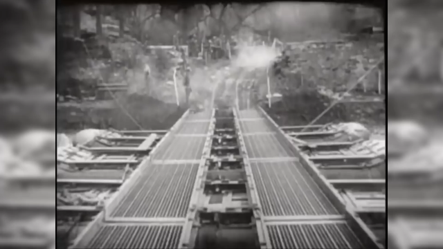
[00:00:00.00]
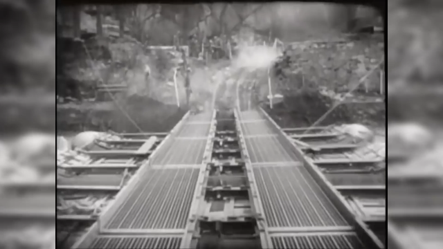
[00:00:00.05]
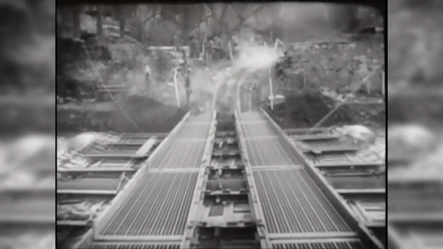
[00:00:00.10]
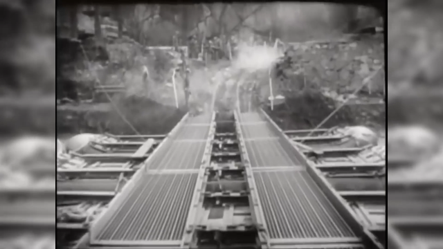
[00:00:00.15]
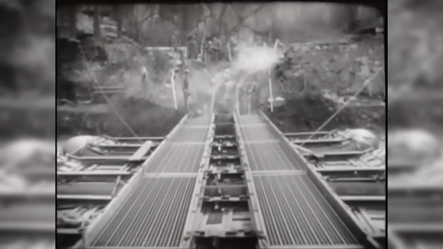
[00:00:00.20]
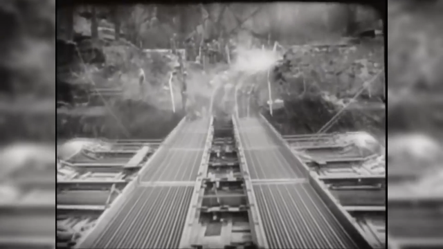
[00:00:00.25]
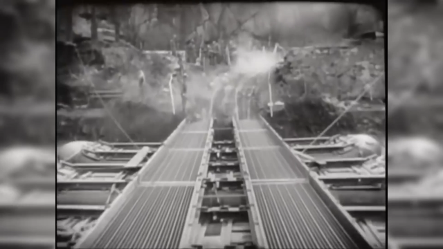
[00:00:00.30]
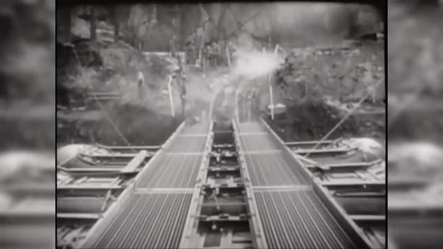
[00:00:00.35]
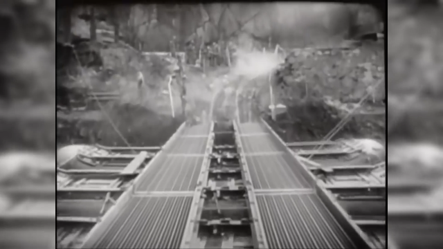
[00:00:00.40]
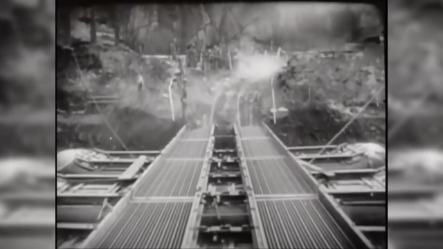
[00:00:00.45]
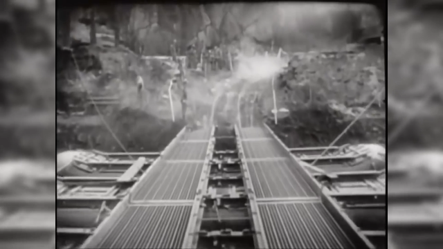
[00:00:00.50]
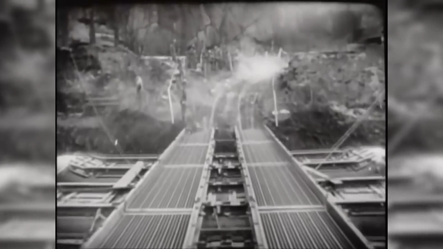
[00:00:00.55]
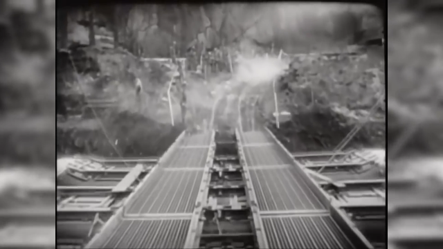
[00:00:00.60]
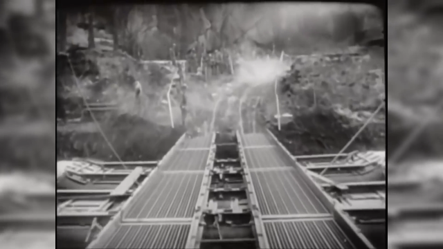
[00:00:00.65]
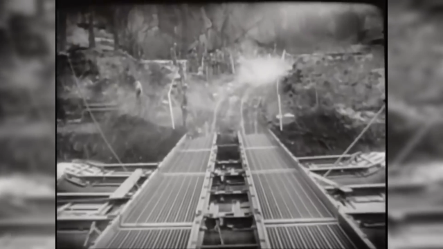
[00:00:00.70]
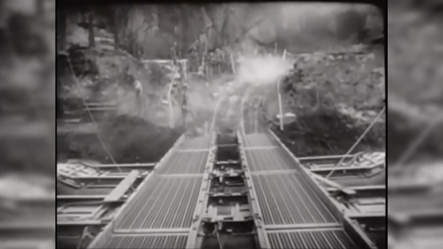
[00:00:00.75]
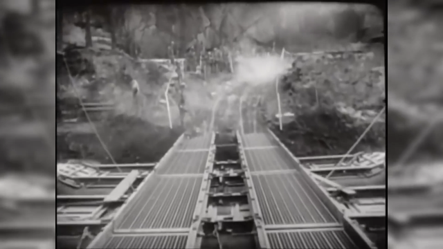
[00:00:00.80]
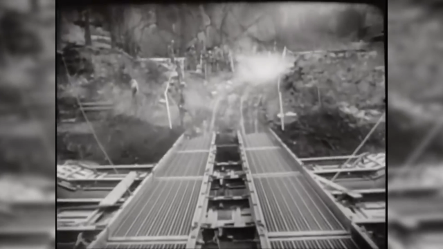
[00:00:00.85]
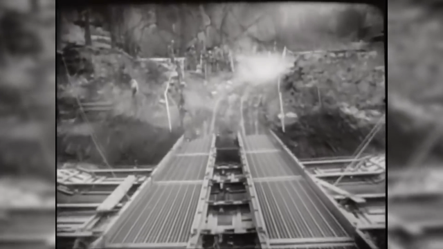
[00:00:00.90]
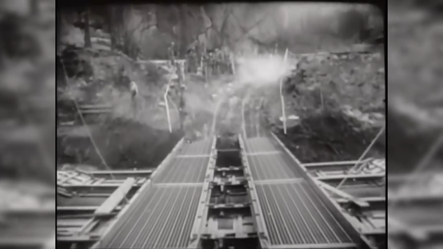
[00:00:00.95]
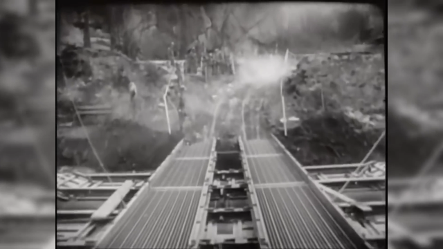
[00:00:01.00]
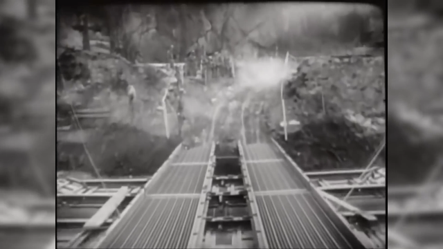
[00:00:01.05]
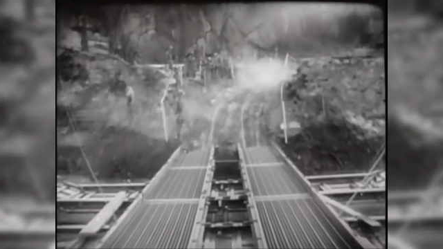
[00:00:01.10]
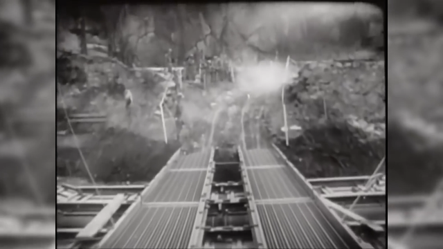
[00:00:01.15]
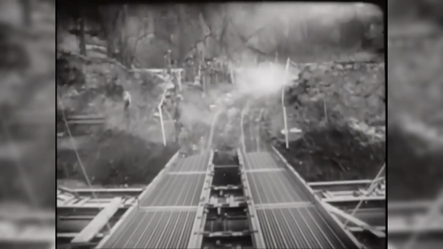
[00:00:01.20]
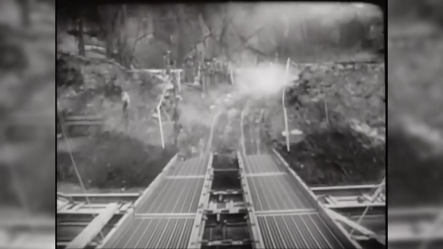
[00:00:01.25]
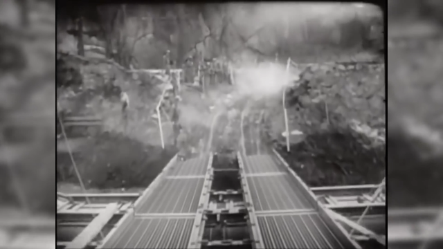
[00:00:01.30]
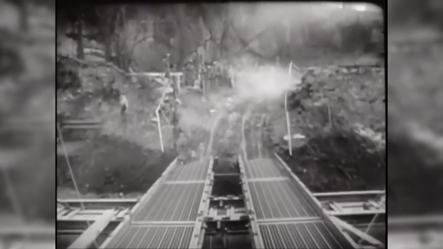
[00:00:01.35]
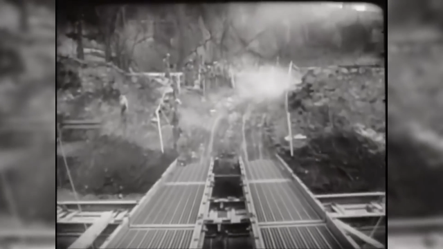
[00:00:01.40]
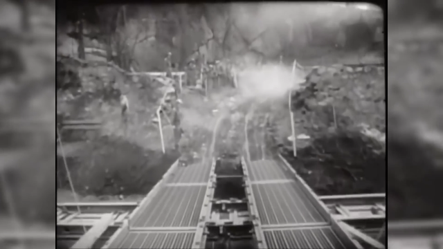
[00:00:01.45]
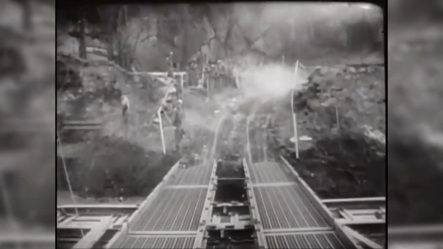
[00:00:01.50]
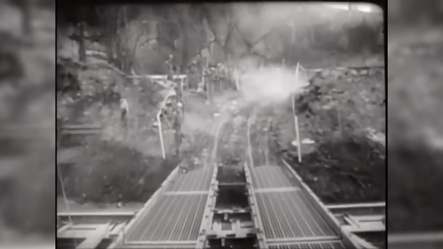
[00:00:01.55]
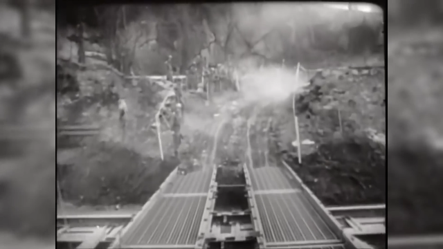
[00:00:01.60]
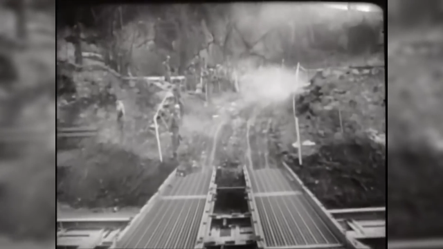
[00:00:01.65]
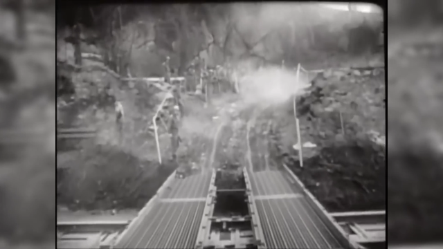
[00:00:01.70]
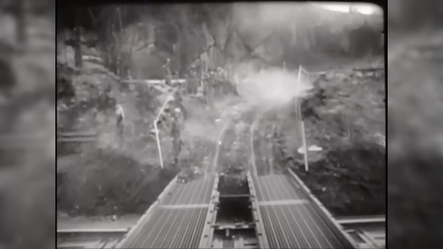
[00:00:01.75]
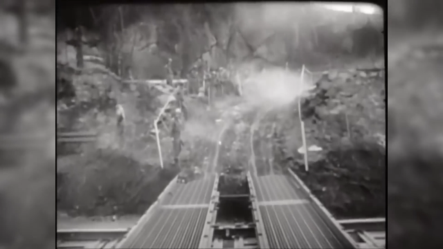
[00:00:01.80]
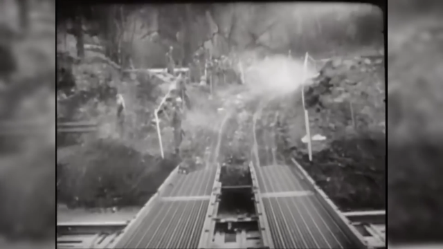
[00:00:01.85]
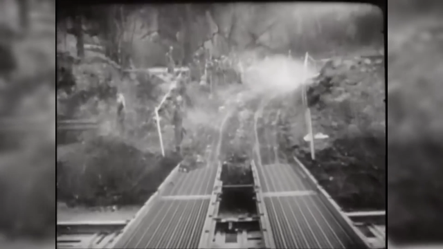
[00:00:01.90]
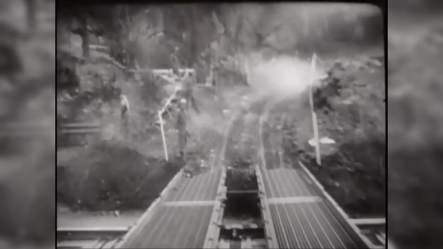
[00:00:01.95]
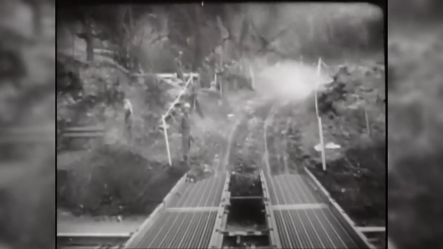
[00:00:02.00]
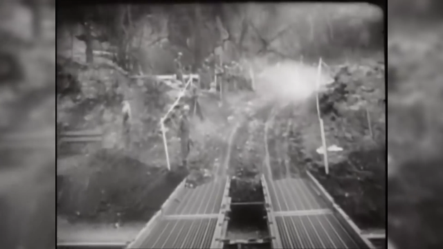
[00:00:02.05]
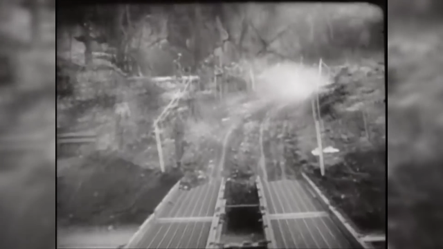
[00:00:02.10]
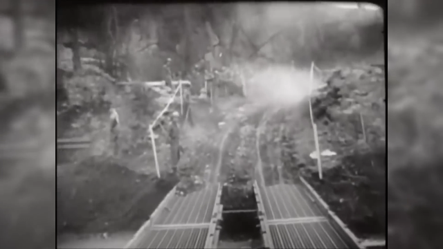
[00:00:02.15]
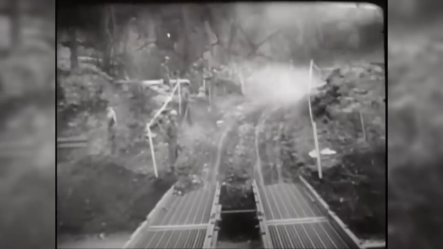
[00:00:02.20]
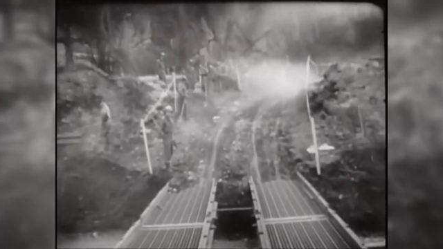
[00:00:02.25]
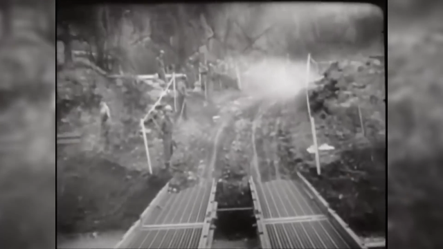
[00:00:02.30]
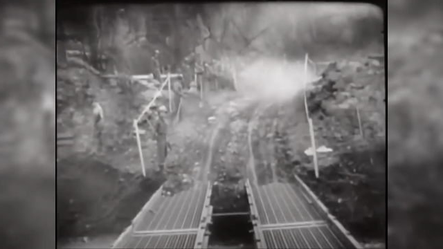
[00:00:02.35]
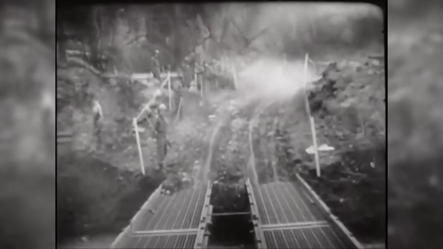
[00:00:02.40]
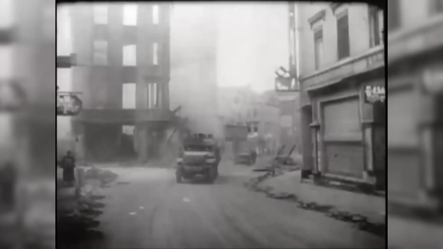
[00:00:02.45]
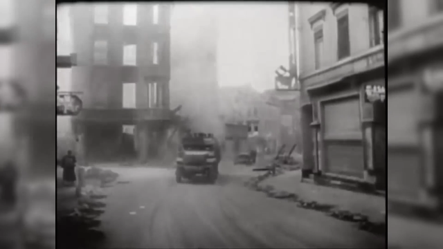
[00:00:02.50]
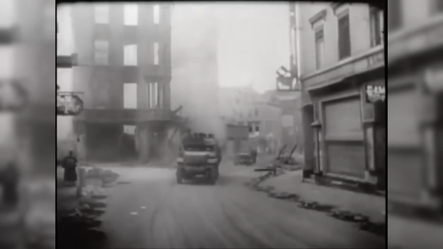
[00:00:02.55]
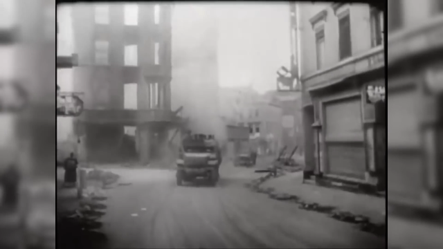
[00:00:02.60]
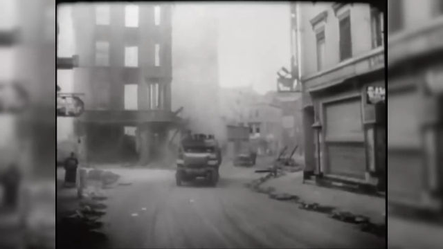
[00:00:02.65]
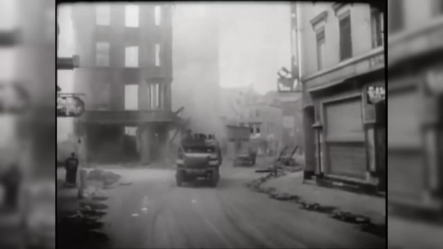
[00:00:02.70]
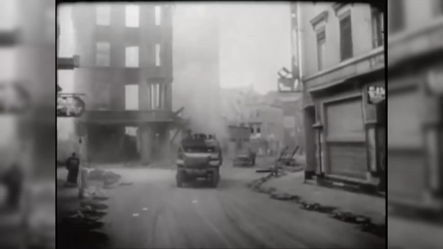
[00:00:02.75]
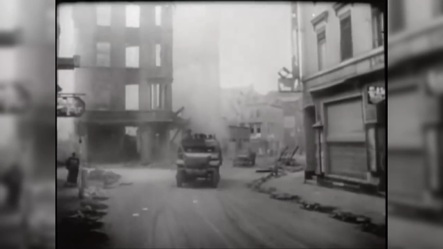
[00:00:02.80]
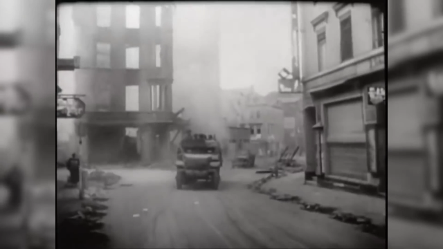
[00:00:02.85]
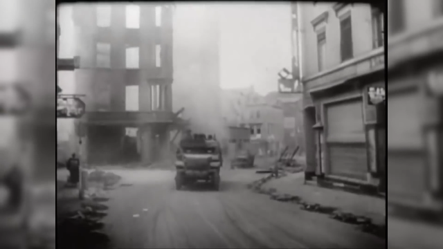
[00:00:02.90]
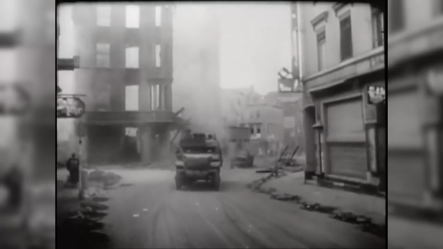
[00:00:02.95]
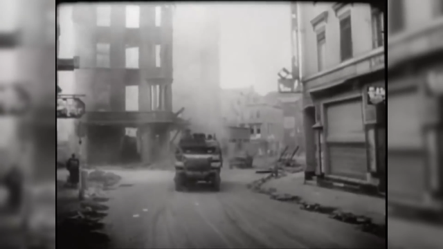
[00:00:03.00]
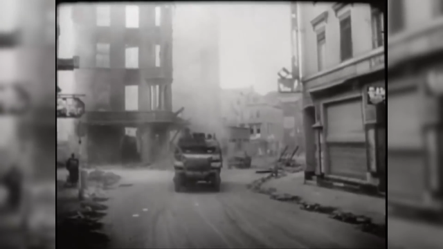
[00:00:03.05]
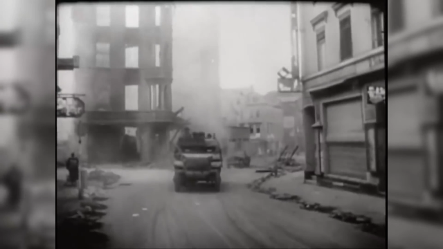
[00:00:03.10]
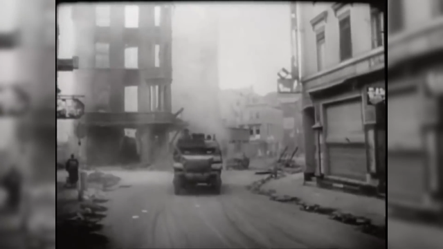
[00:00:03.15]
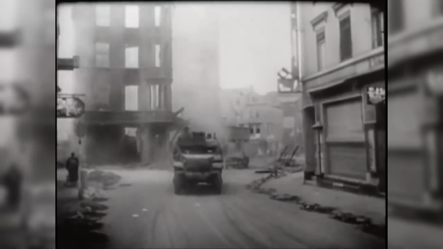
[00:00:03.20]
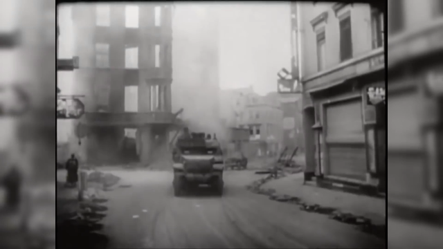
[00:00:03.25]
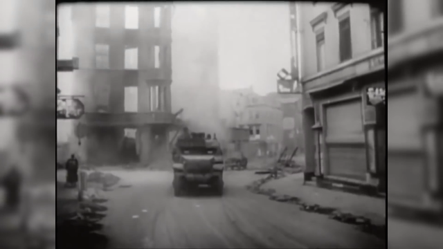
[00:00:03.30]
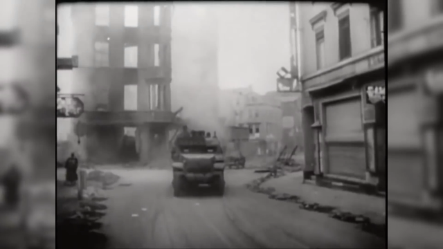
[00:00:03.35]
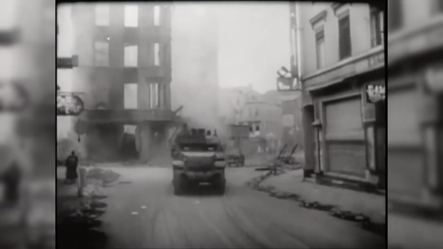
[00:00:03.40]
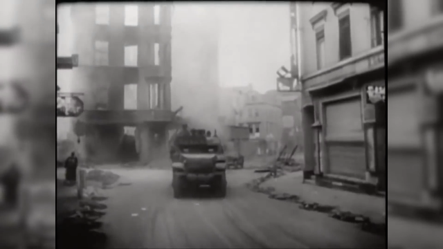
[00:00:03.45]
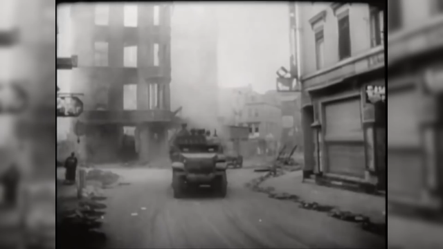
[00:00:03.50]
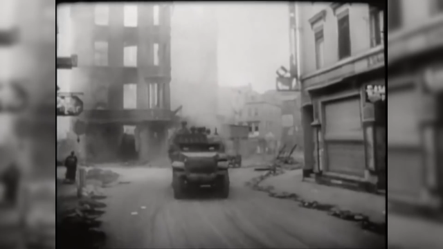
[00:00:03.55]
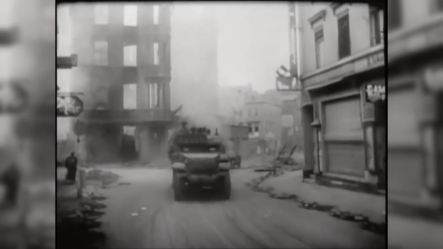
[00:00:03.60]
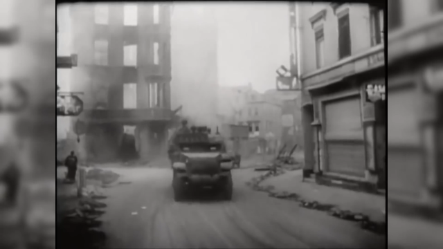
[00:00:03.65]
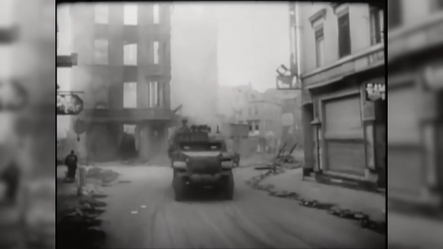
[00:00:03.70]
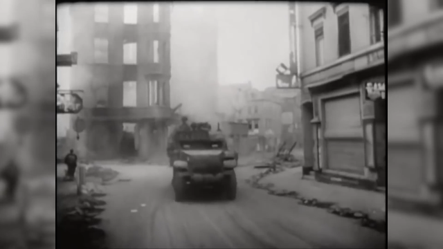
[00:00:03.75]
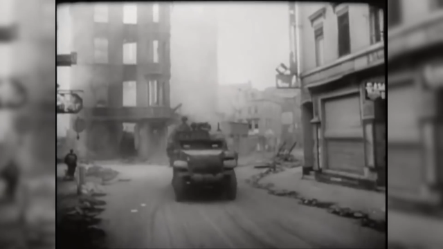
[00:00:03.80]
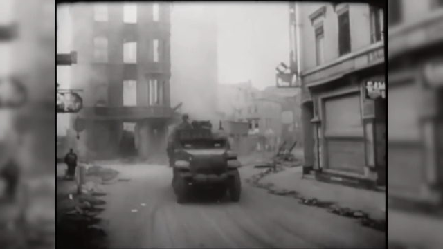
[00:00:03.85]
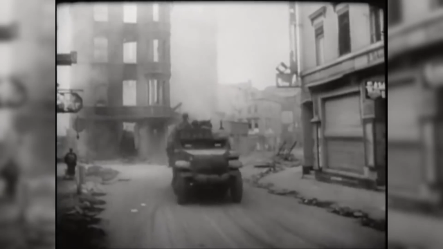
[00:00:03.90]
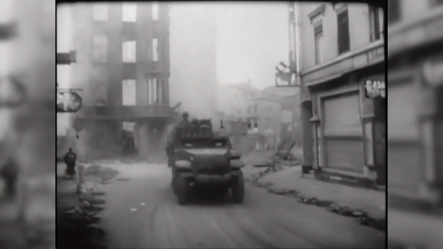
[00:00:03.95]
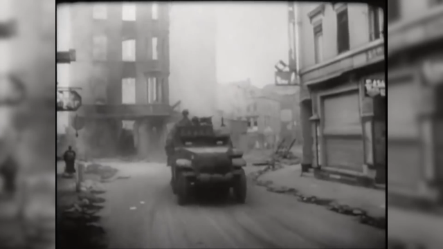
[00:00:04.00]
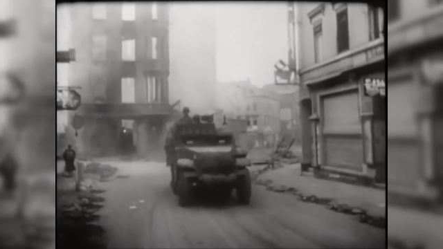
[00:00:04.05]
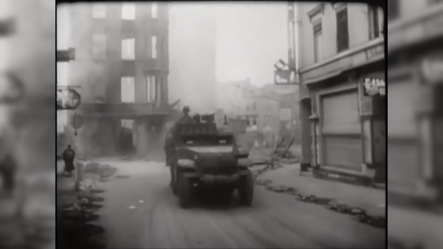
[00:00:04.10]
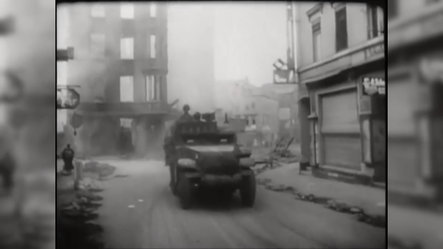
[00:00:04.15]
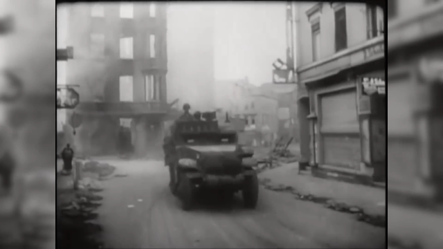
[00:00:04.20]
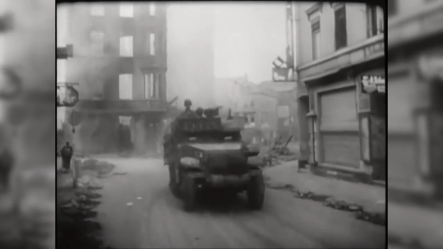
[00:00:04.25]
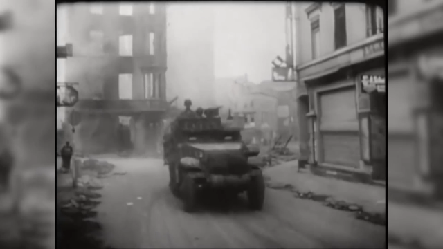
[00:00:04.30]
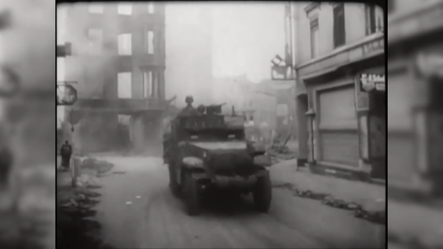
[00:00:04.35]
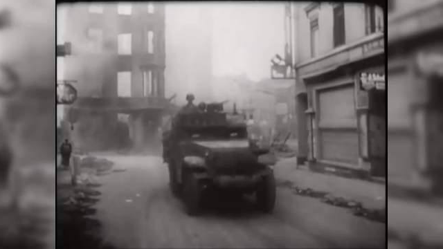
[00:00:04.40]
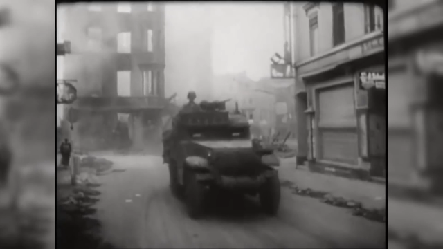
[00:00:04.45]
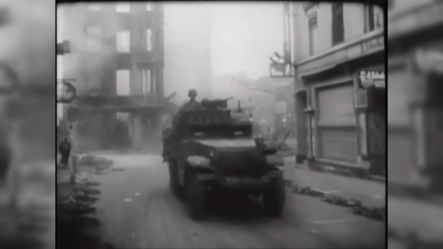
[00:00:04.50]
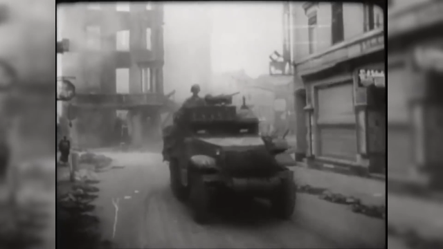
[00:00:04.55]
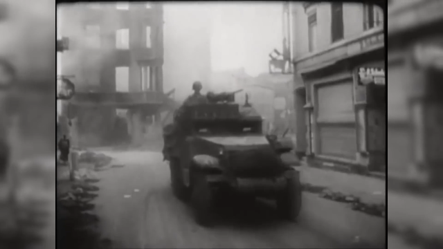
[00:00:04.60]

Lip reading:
[unreadable: no face in view]